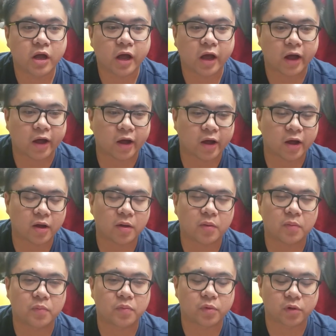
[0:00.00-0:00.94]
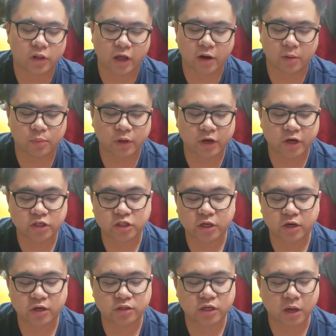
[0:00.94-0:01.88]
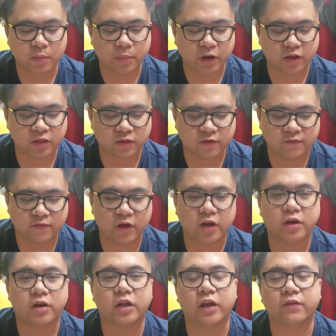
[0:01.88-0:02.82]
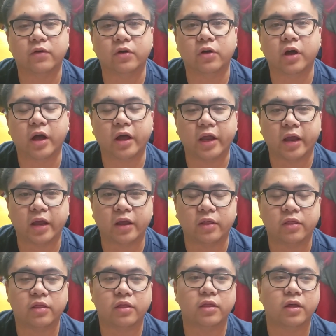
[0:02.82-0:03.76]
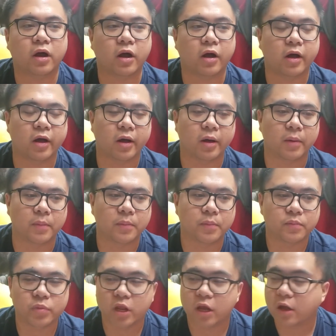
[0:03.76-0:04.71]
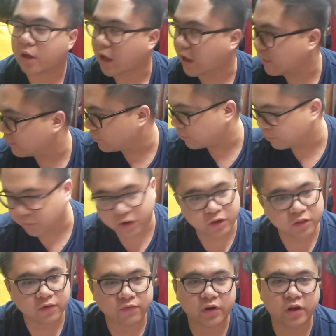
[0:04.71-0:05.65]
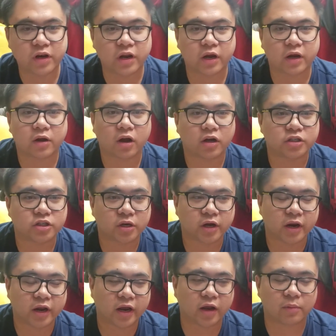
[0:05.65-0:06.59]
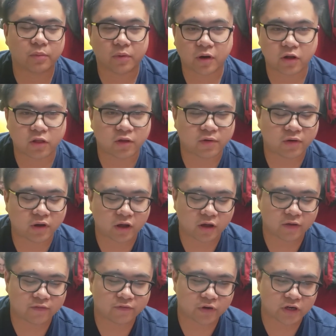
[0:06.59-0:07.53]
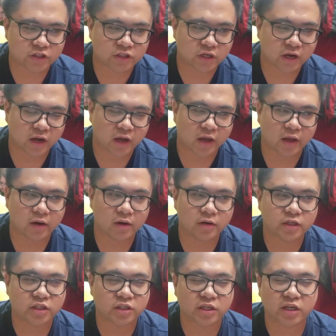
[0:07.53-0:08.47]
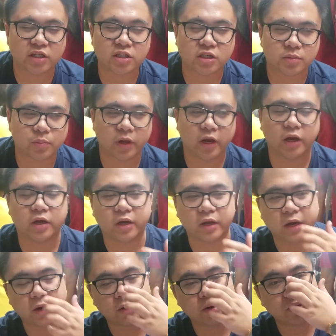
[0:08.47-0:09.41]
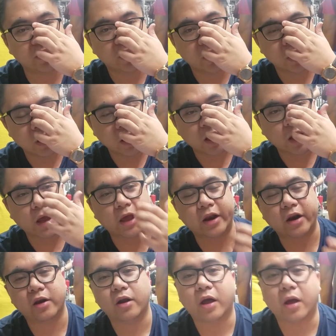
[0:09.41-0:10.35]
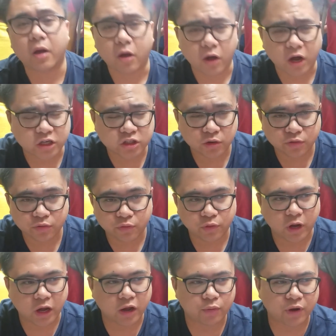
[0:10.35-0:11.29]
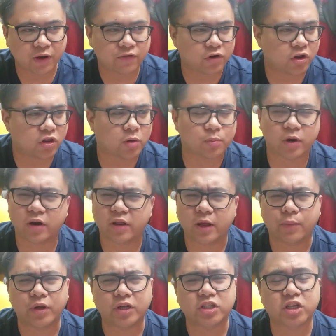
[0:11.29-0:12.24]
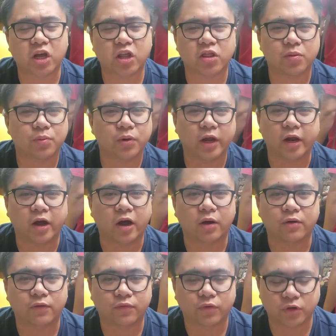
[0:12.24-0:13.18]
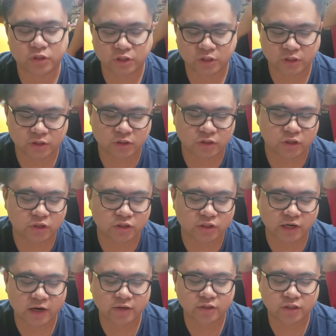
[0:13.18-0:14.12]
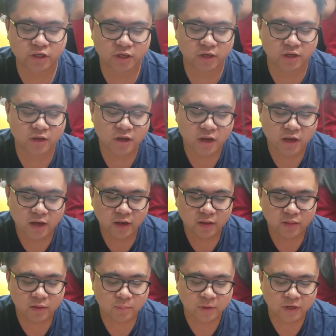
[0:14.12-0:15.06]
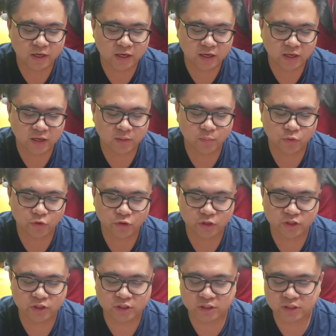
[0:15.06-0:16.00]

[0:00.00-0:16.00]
Um, a lot of players here top 8 at the event. Evo got 8th. Uh, I, uh, my other friend Nick also got eight. My other uh, friends got six playing Kagero, and also uh, we have another player that went tenth playing Aqua Force too. So shout out to the BDE boys.